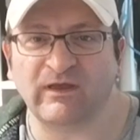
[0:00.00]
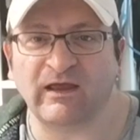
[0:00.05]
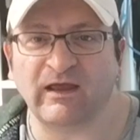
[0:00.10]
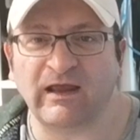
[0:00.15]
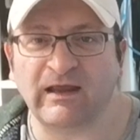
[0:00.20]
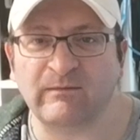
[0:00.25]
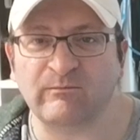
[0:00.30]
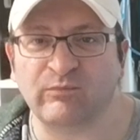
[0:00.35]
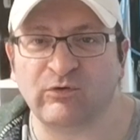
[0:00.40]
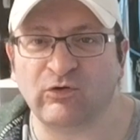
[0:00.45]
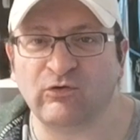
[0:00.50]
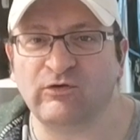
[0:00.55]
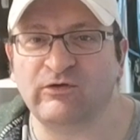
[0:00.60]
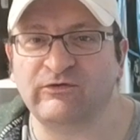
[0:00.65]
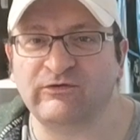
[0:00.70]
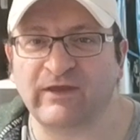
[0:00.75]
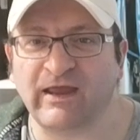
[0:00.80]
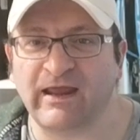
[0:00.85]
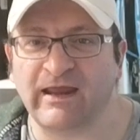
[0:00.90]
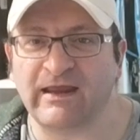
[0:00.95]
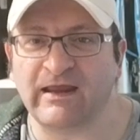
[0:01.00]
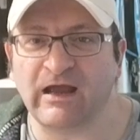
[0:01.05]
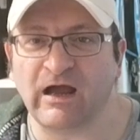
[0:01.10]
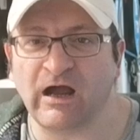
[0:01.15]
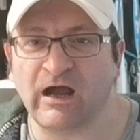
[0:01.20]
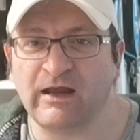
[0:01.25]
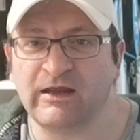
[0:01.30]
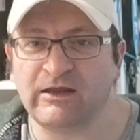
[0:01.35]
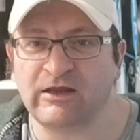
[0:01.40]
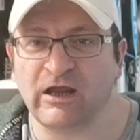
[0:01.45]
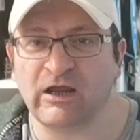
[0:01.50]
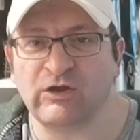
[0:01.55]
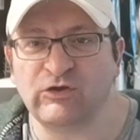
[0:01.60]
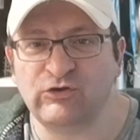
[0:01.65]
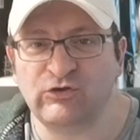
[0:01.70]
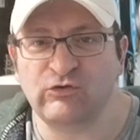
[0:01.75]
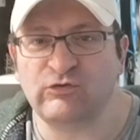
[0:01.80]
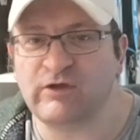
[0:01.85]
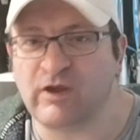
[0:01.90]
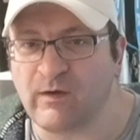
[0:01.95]
that employs a I go,
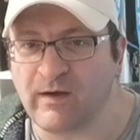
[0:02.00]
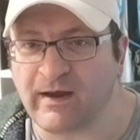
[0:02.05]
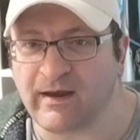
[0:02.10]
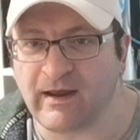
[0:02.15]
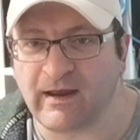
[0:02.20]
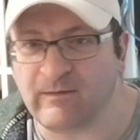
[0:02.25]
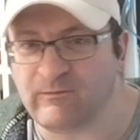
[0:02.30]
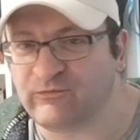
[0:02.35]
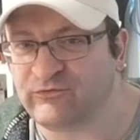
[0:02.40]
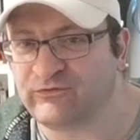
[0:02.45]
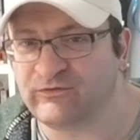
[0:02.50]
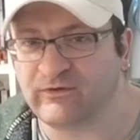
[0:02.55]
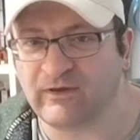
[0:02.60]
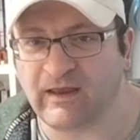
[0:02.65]
you go